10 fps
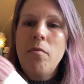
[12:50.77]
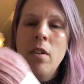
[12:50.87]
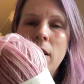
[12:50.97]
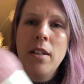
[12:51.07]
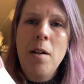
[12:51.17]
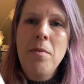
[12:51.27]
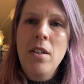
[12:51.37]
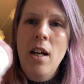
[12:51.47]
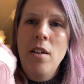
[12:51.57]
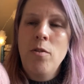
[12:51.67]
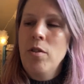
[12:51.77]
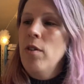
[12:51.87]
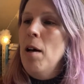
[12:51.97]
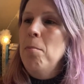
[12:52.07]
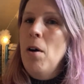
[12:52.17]
It comes in
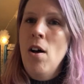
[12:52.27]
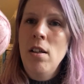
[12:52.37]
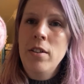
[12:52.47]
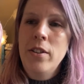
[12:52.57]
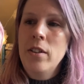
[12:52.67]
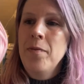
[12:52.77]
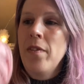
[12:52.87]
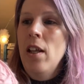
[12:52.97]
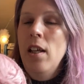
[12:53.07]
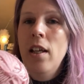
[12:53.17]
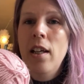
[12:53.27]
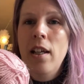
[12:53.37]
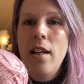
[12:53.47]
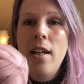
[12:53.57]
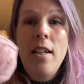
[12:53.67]
100-gram balls.
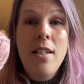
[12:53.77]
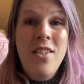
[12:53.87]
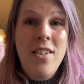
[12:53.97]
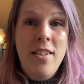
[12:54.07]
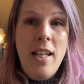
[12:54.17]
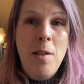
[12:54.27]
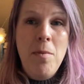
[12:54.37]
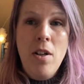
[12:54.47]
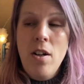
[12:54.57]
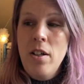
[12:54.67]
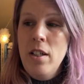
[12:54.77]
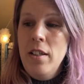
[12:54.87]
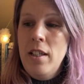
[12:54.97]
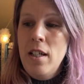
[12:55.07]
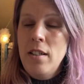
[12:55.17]
It is the same yarn
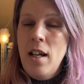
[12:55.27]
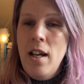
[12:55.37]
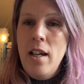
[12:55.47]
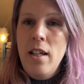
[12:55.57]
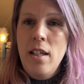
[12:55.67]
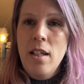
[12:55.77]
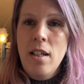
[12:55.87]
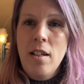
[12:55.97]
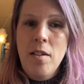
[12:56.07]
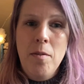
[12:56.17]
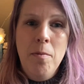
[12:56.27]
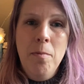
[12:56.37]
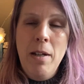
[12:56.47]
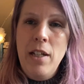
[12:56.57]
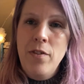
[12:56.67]
that I
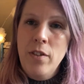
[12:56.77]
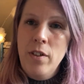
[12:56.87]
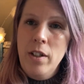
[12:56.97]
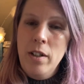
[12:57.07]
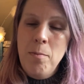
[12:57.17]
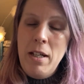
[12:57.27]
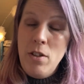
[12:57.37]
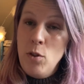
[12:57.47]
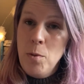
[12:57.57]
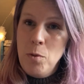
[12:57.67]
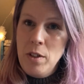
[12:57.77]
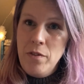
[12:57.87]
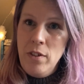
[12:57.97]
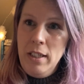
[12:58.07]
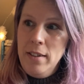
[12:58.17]
made the storm sweater
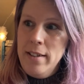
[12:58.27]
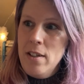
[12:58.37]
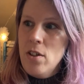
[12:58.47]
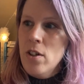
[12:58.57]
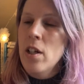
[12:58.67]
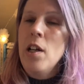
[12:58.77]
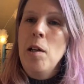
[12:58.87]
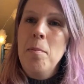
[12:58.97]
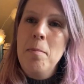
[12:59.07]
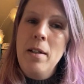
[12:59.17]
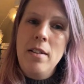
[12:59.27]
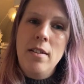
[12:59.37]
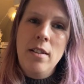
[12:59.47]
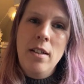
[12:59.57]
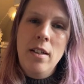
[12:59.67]
for little sister, but
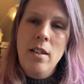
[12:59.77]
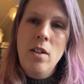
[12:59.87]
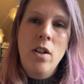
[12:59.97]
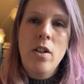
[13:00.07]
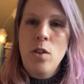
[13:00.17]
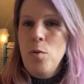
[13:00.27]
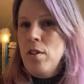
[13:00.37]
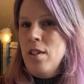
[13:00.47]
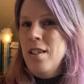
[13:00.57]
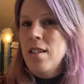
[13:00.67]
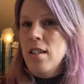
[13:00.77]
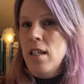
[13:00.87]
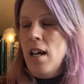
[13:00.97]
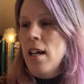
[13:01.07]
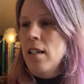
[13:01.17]
hers was in the
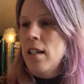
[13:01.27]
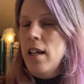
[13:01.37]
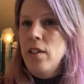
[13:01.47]
undyed